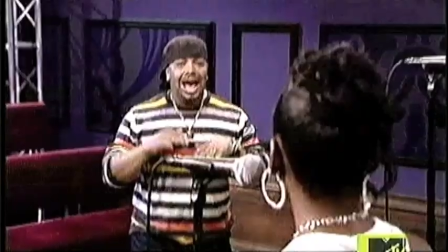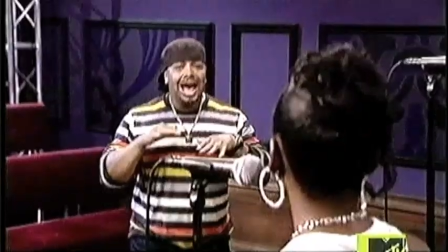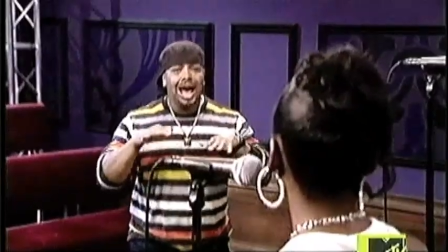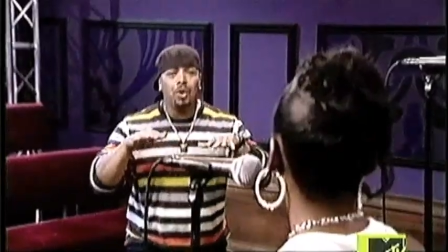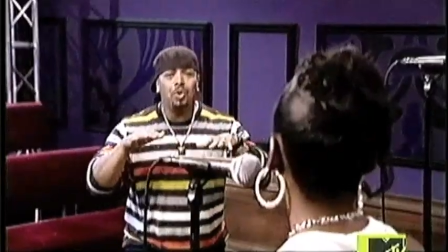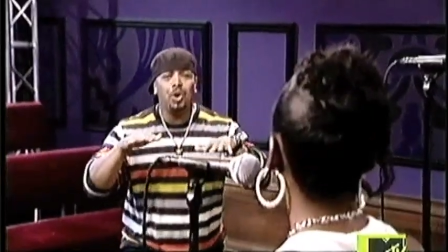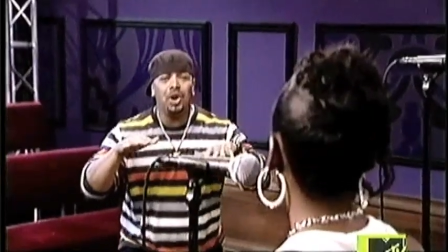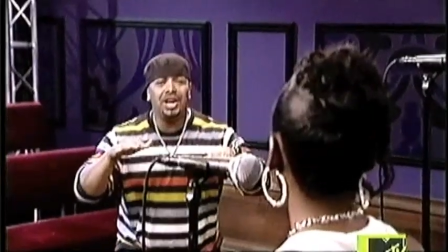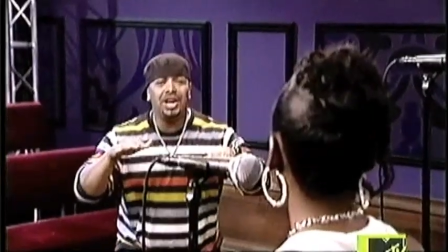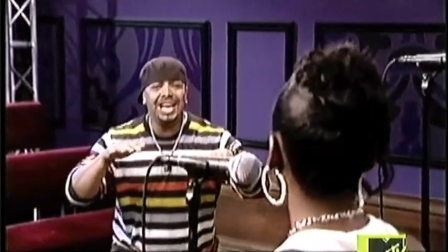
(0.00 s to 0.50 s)

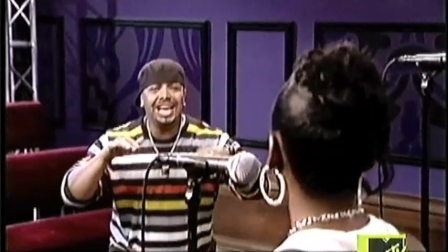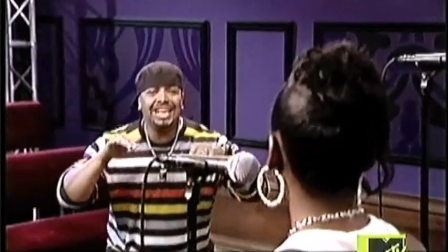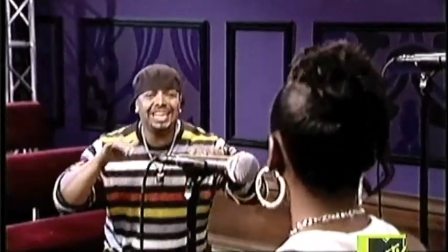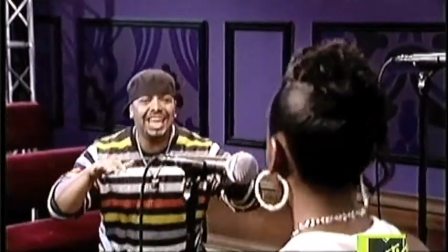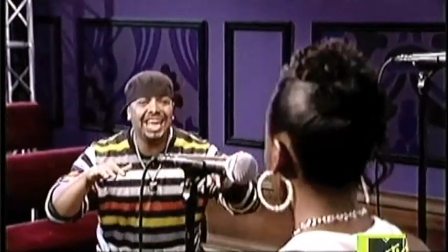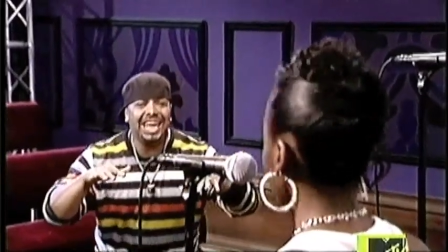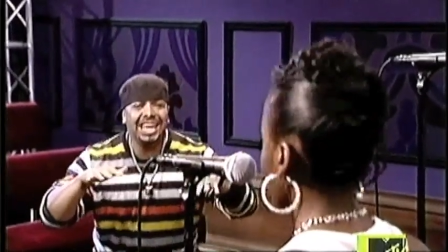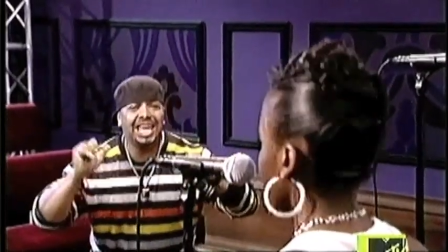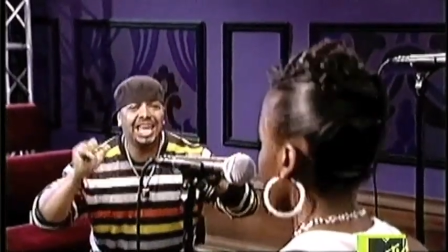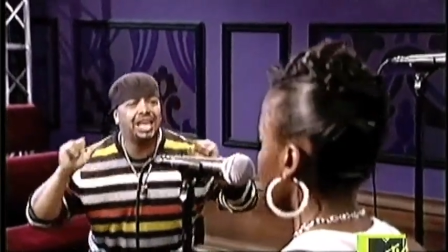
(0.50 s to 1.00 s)
I wanna
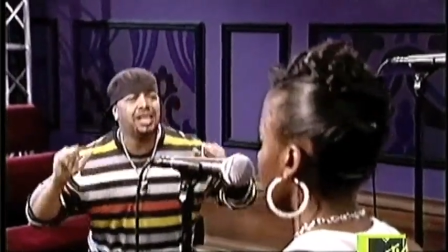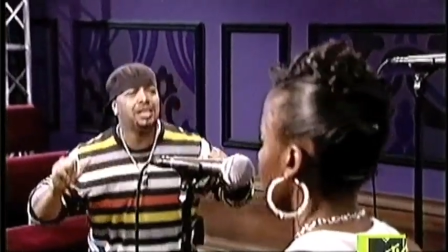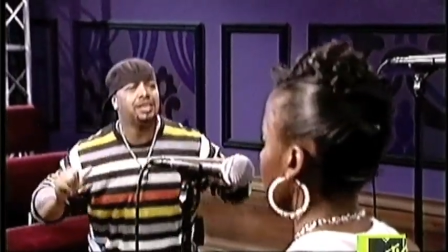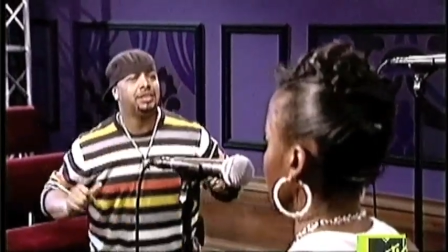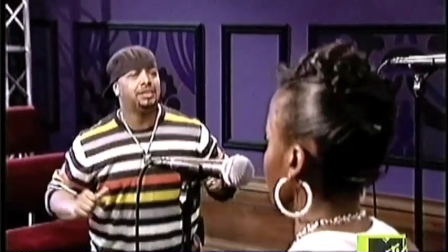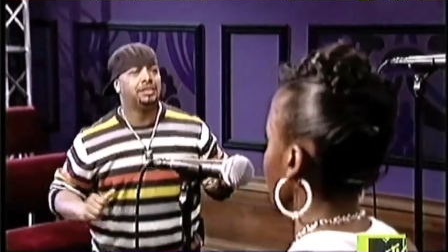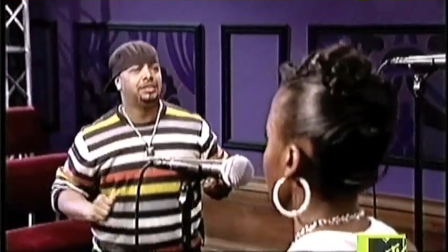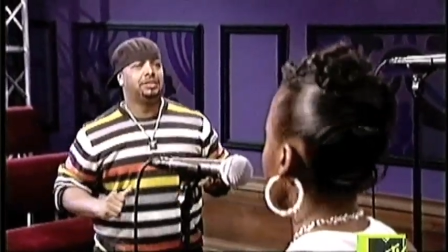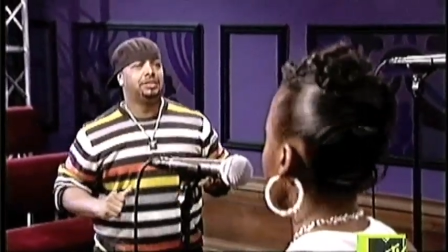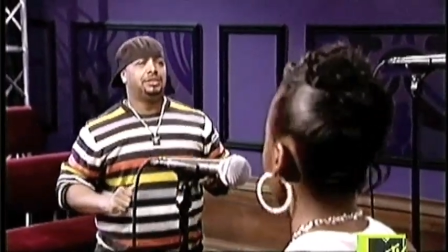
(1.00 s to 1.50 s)
get ya.
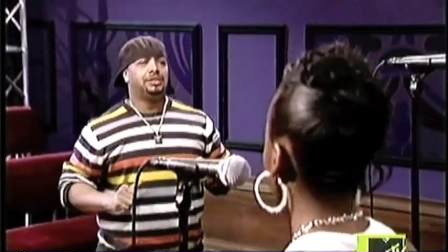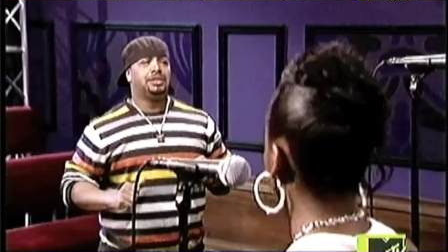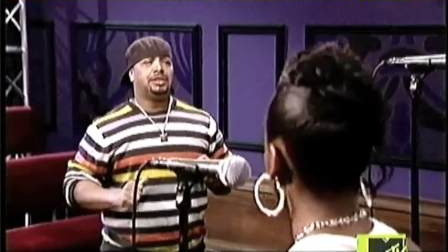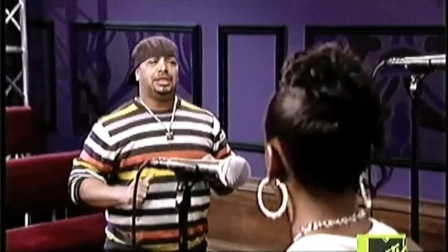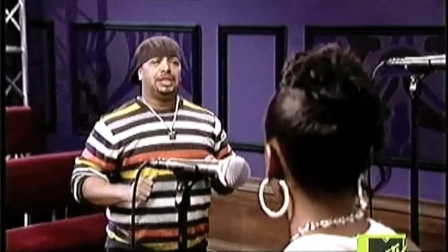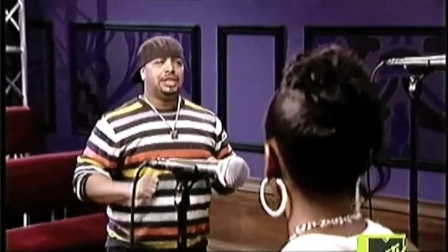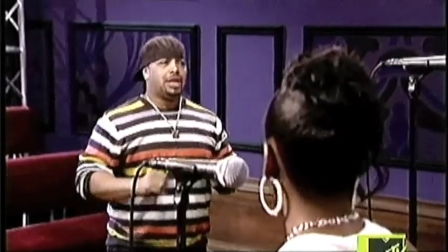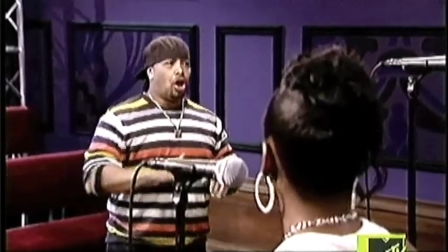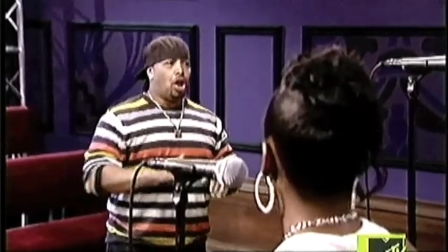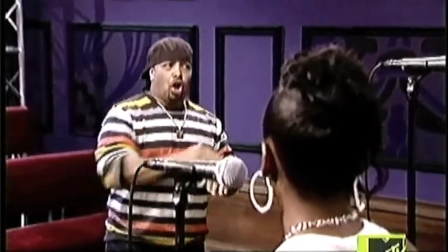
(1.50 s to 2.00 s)

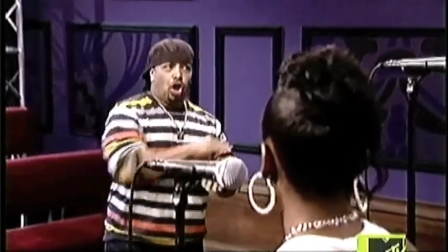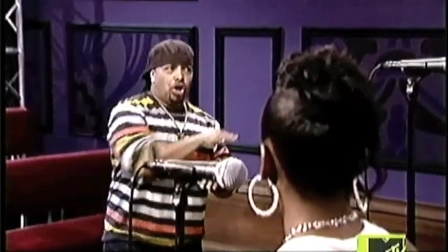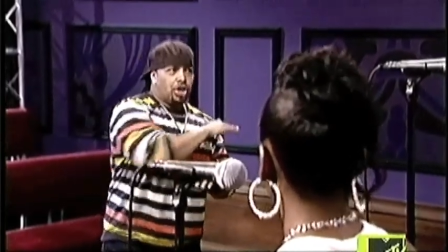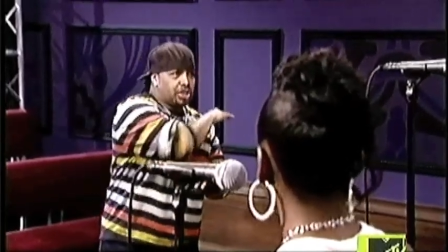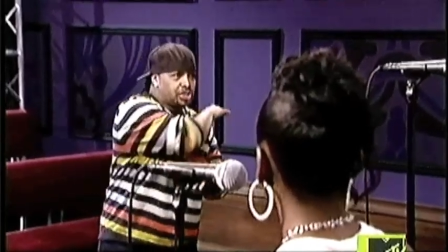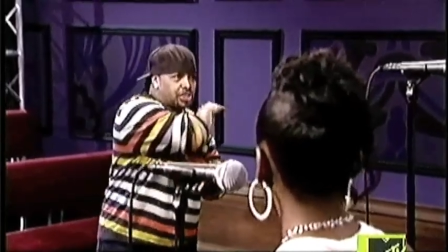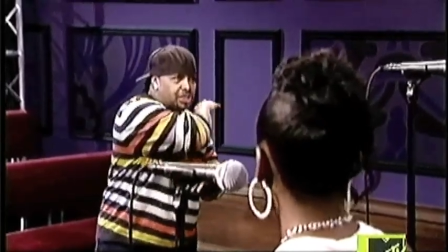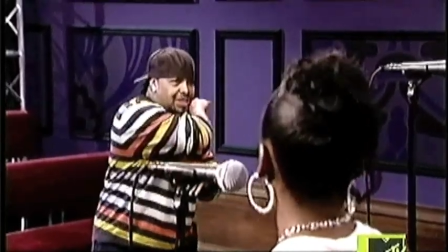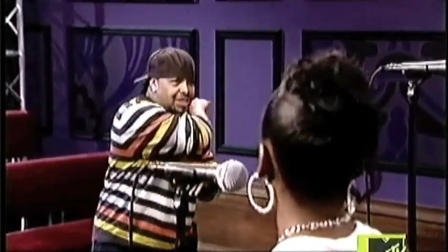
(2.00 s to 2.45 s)
All y'all